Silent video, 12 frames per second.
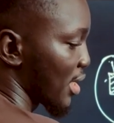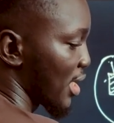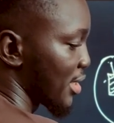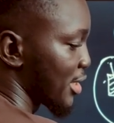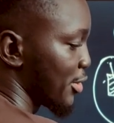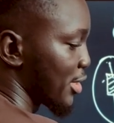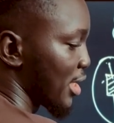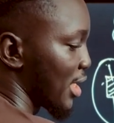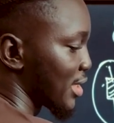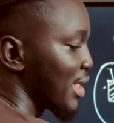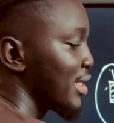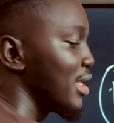
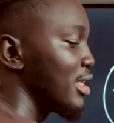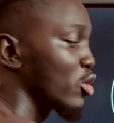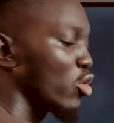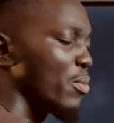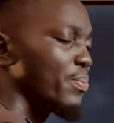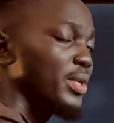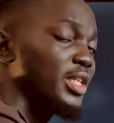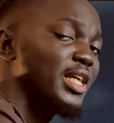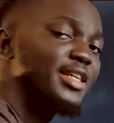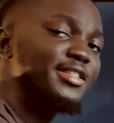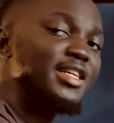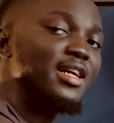and then they
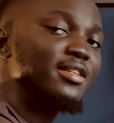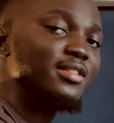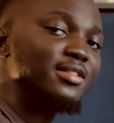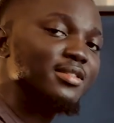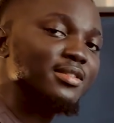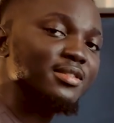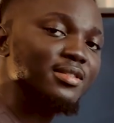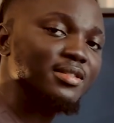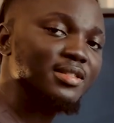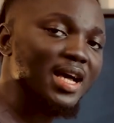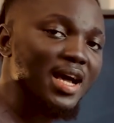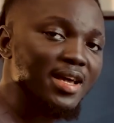completed their
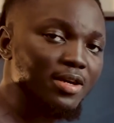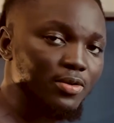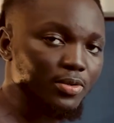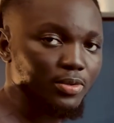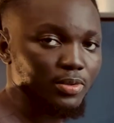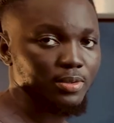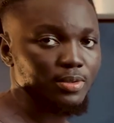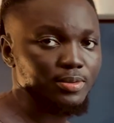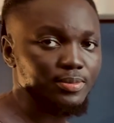cycle.